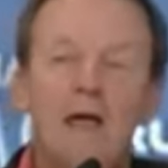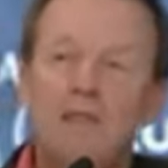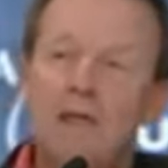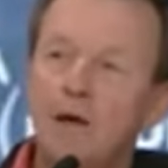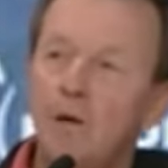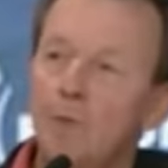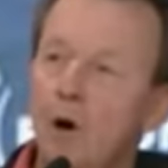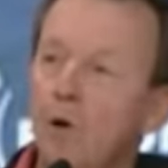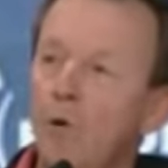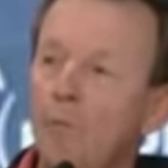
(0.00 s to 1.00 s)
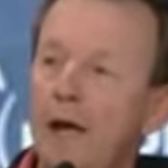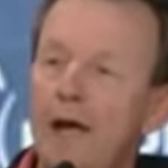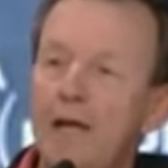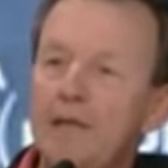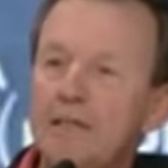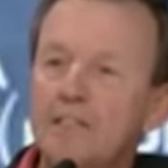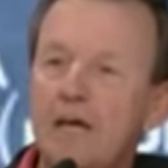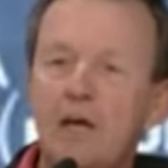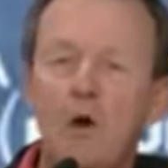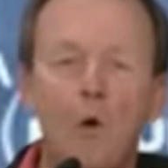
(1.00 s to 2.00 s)
They come home and they
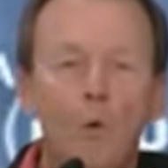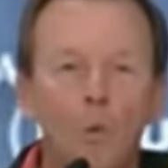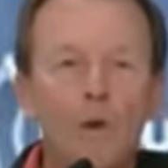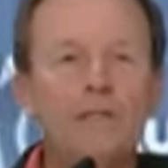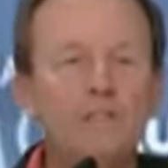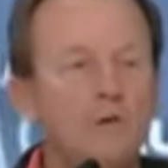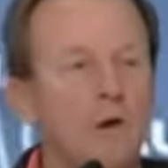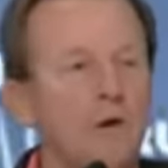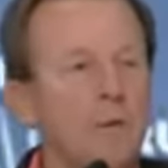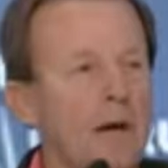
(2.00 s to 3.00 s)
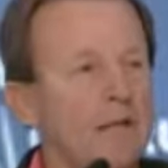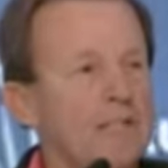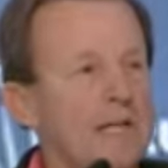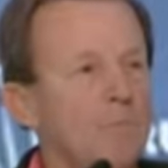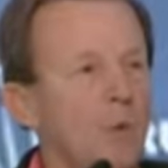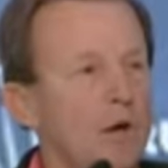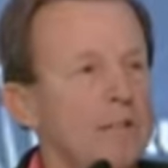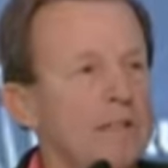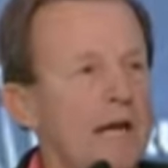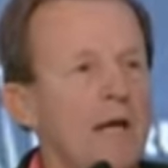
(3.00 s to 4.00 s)
say, what did you learn about teamwork
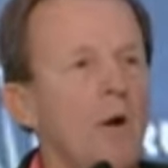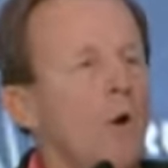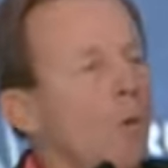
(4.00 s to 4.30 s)
today?